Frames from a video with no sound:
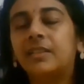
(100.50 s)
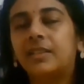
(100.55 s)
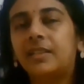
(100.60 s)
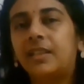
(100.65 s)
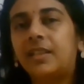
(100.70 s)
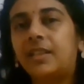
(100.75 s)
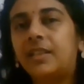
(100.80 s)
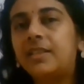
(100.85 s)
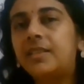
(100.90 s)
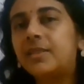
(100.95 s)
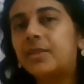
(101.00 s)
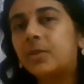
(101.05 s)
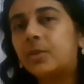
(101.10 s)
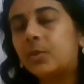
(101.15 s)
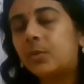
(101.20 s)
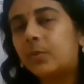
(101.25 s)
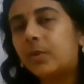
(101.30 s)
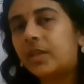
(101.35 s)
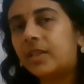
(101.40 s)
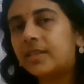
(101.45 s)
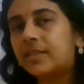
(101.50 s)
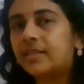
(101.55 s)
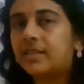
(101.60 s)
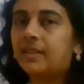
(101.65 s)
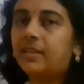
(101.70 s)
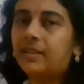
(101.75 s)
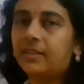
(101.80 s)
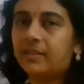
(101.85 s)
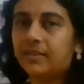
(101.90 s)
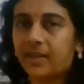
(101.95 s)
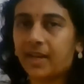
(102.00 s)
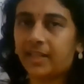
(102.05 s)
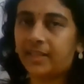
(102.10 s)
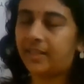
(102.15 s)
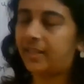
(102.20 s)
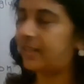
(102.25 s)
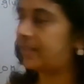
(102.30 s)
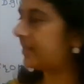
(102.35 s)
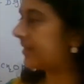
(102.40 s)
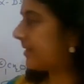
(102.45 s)
is towards the right
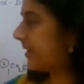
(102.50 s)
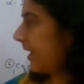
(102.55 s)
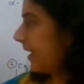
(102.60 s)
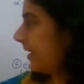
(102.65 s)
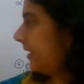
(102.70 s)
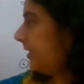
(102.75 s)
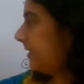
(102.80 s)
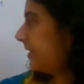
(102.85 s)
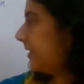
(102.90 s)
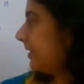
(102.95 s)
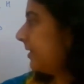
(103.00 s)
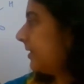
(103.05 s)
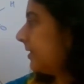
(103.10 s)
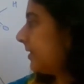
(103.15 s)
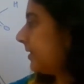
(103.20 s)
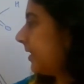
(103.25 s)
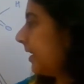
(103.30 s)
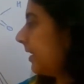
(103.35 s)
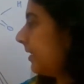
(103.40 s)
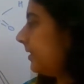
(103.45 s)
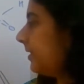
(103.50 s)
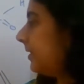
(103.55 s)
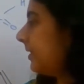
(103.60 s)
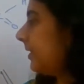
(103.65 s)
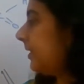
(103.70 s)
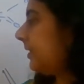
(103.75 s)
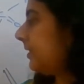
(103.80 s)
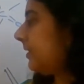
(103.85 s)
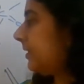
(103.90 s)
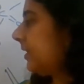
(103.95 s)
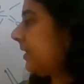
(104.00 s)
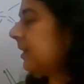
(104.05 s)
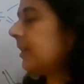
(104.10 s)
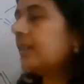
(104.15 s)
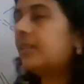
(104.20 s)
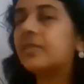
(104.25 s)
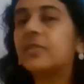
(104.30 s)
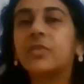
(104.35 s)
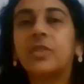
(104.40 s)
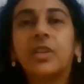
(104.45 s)
hand side, then
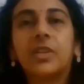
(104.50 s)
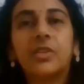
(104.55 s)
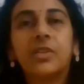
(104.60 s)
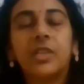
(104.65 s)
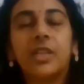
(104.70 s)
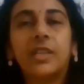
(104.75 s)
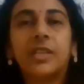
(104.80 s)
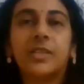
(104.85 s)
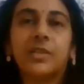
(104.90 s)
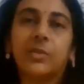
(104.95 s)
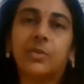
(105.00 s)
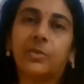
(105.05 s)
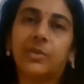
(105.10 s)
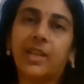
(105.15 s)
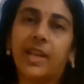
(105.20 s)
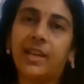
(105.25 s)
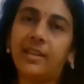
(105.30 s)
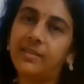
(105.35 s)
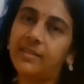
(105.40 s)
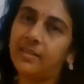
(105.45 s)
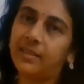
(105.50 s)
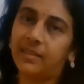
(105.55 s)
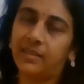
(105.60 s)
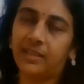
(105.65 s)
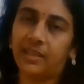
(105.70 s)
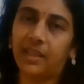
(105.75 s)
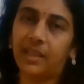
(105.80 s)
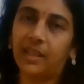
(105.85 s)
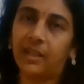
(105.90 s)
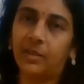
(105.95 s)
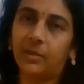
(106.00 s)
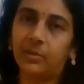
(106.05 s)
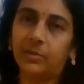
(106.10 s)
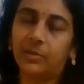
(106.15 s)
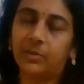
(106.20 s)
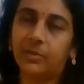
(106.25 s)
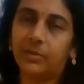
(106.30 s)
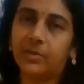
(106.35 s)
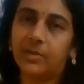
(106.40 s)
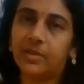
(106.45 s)
the structure is known as
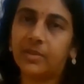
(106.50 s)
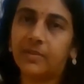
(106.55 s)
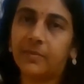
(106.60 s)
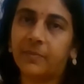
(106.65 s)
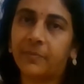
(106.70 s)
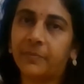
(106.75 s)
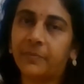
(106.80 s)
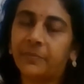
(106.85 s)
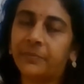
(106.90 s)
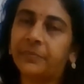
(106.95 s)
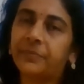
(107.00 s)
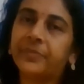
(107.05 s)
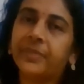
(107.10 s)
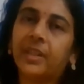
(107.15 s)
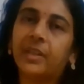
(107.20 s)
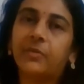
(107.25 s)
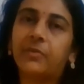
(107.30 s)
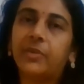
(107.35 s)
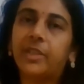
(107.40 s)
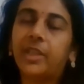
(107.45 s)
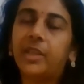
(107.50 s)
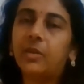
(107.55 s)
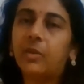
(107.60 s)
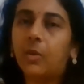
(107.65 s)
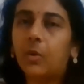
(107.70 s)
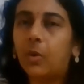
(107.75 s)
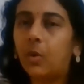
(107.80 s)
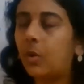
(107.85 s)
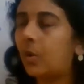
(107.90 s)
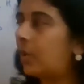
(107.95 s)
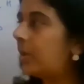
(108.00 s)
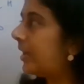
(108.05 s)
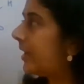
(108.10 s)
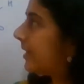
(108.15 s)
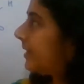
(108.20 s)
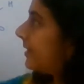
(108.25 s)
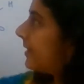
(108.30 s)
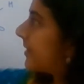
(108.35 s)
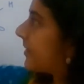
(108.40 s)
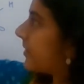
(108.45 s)
D-glucose. If we
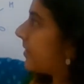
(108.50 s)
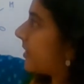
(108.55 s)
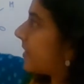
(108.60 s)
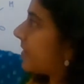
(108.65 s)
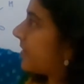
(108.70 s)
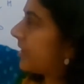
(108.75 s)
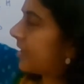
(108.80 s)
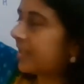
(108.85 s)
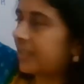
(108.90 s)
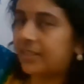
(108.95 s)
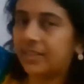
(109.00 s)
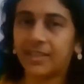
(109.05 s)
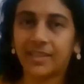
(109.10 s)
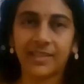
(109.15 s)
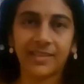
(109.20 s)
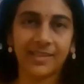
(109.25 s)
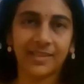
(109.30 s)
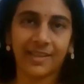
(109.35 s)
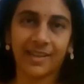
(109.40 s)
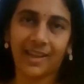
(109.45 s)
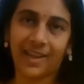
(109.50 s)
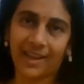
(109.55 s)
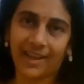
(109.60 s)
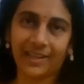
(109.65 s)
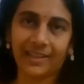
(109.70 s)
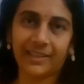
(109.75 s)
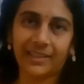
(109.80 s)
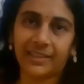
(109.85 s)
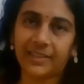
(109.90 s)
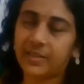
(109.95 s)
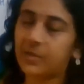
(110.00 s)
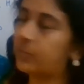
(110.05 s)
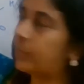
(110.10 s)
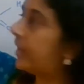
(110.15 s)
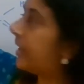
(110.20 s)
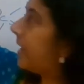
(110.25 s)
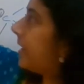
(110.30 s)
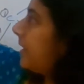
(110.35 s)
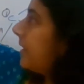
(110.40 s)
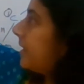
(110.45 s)
hold the structure in this
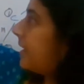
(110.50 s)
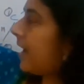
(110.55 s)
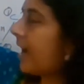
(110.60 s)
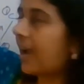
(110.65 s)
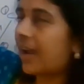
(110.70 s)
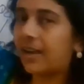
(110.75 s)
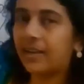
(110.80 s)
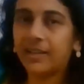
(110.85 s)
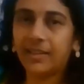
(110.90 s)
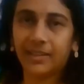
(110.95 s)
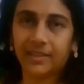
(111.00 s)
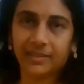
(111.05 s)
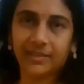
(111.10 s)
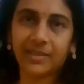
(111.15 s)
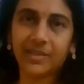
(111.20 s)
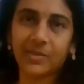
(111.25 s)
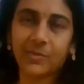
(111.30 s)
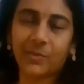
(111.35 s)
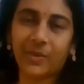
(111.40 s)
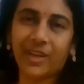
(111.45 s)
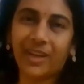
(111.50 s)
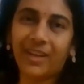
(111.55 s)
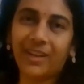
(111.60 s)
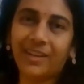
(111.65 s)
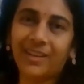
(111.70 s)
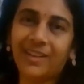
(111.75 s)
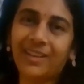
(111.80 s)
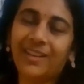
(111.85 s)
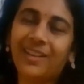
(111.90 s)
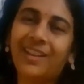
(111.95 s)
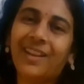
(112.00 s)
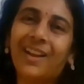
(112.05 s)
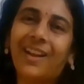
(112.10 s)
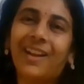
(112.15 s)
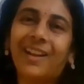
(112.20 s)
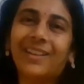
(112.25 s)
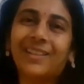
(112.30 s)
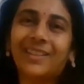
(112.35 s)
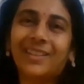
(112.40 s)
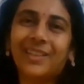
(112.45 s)
way, in hand, in this way,
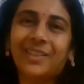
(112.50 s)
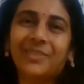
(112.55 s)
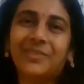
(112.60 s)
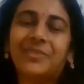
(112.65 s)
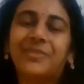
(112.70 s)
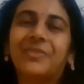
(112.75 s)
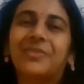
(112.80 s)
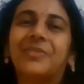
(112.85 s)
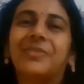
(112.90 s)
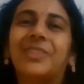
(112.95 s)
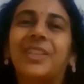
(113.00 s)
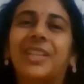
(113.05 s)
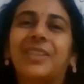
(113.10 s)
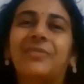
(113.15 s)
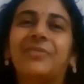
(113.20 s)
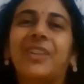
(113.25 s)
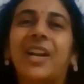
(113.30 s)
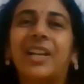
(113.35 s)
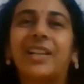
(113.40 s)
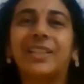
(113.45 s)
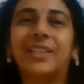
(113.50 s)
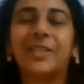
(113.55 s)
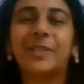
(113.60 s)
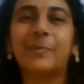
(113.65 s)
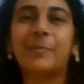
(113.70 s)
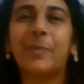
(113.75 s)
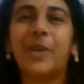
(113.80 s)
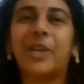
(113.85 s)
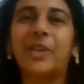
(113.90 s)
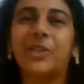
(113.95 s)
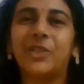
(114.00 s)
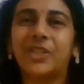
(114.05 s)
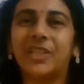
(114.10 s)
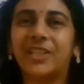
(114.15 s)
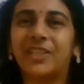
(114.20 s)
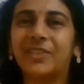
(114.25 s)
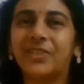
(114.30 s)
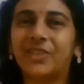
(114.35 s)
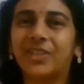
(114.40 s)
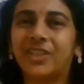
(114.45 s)
and if we find the
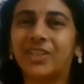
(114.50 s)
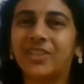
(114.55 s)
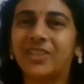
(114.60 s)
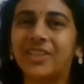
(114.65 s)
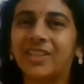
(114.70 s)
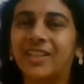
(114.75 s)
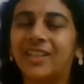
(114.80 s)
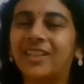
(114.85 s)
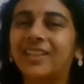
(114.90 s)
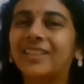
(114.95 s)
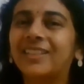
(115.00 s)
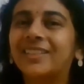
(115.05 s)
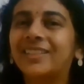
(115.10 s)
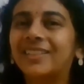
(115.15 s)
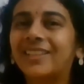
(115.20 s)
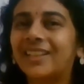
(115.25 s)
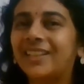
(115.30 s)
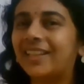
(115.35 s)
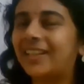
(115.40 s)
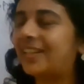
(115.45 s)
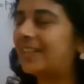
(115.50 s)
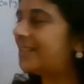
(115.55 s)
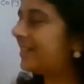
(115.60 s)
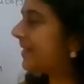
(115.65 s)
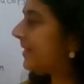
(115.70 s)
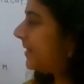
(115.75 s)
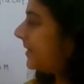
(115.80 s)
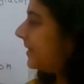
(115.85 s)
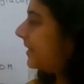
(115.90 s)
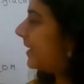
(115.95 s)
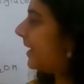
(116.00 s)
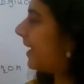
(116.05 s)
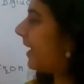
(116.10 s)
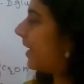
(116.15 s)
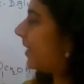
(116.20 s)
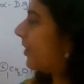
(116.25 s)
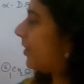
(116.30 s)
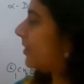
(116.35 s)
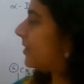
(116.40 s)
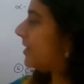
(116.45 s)
spatial structure, that is the
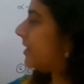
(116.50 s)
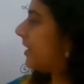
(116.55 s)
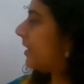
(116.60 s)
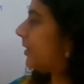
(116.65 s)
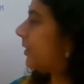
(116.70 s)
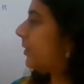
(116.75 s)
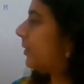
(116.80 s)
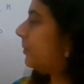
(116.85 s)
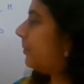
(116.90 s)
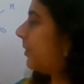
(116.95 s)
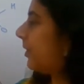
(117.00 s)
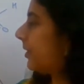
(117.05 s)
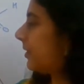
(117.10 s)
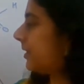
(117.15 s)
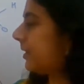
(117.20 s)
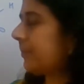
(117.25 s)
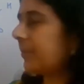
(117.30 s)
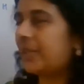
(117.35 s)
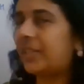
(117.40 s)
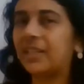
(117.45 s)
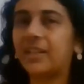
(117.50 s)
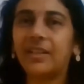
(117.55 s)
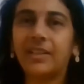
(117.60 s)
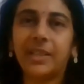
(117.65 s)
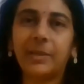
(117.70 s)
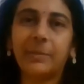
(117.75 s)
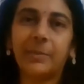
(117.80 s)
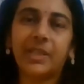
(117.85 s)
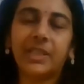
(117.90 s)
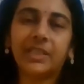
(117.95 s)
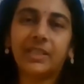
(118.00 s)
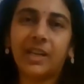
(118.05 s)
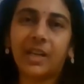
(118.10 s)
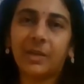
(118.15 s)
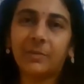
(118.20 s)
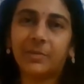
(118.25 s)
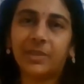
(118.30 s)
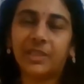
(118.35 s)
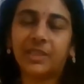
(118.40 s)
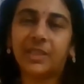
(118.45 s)
hydroxyl group on the penultimate
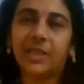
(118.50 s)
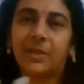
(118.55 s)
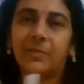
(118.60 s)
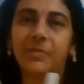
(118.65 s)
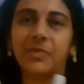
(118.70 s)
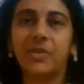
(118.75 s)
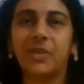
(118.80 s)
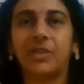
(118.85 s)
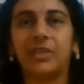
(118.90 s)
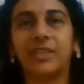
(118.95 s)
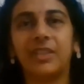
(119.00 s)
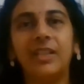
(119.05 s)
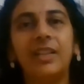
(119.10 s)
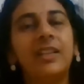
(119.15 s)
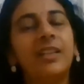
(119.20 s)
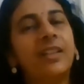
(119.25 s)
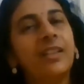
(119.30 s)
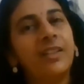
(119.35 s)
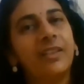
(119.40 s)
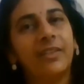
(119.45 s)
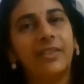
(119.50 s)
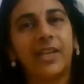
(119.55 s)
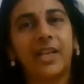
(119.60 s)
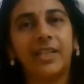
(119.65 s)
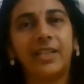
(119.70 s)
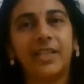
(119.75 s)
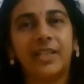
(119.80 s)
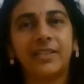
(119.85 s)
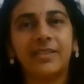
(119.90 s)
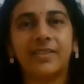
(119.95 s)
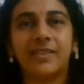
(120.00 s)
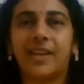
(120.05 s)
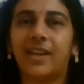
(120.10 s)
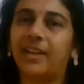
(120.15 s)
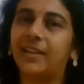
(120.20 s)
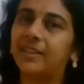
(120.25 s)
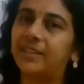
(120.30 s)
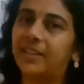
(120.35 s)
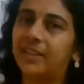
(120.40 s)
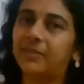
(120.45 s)
carbon comes on the right hand
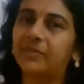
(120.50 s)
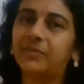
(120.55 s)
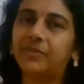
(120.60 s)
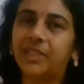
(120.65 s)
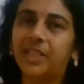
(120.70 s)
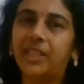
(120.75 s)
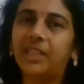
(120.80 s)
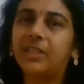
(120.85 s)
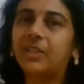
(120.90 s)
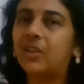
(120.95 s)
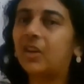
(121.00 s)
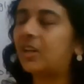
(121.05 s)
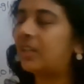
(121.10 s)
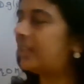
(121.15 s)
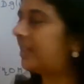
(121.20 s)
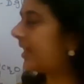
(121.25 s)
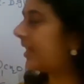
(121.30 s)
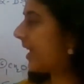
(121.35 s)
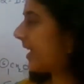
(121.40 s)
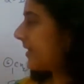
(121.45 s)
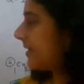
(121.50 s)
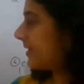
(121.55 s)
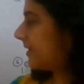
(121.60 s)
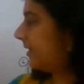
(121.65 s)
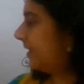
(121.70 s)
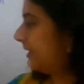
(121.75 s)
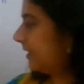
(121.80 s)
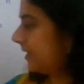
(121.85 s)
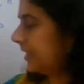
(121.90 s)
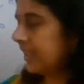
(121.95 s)
side, then we call it as a